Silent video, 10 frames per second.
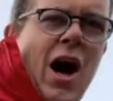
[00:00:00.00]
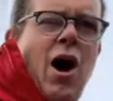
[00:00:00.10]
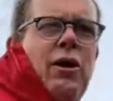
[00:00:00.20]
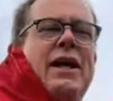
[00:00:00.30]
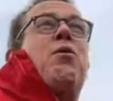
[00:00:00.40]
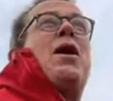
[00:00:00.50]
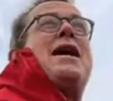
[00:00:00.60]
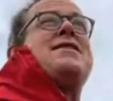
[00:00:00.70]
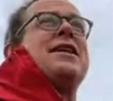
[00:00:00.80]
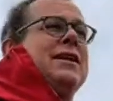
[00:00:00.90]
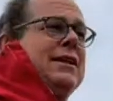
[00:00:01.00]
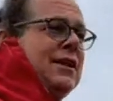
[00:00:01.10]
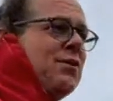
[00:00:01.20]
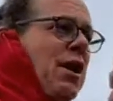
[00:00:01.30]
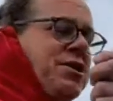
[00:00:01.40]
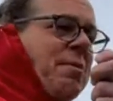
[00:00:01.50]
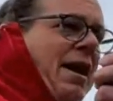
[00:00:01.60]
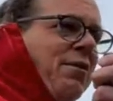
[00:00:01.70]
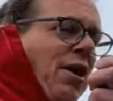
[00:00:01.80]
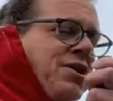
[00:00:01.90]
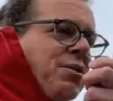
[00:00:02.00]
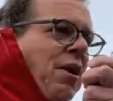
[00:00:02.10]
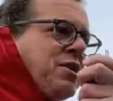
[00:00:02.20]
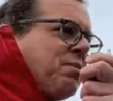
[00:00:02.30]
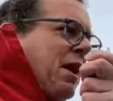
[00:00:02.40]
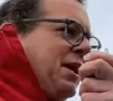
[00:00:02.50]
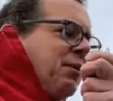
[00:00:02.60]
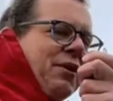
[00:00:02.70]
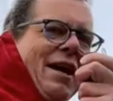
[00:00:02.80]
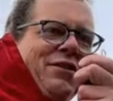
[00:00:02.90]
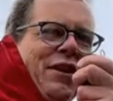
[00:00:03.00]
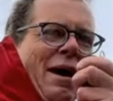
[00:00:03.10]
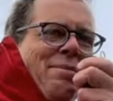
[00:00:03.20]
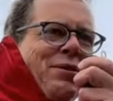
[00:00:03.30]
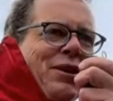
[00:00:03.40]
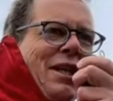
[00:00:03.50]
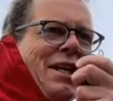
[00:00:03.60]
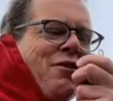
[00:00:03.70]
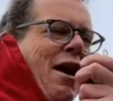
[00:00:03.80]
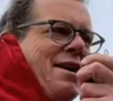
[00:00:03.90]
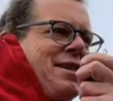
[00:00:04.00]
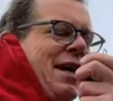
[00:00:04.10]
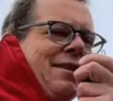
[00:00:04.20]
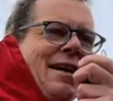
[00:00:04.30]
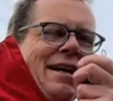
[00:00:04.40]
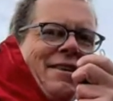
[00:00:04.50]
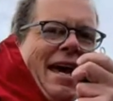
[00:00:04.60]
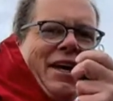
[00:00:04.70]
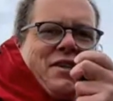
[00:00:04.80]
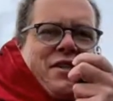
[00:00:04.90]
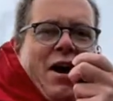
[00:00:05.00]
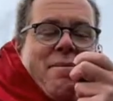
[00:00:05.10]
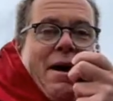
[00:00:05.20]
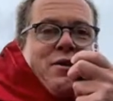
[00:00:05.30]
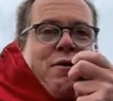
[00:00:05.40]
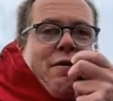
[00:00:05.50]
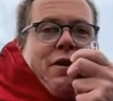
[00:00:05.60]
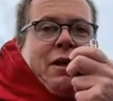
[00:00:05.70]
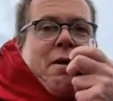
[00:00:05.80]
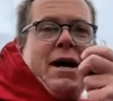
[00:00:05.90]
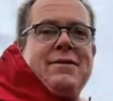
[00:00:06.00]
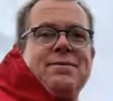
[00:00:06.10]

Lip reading: Holy wind! Roger, mate. Roger, buddy. Well, that's absolutely crazy. And thank you so much for everything, mate.